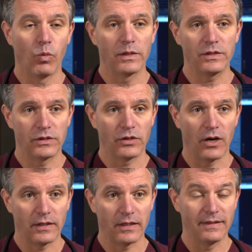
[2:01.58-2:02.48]
Once his
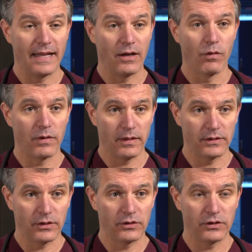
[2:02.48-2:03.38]
heart can take over
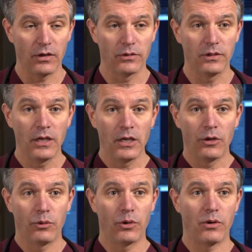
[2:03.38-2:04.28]
things on its own,
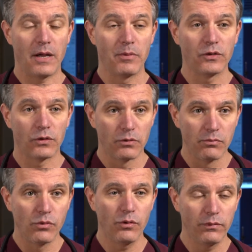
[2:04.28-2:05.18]
we were able to
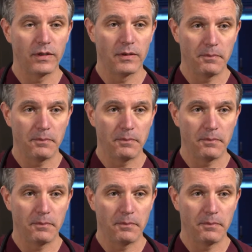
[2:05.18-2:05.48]
remove the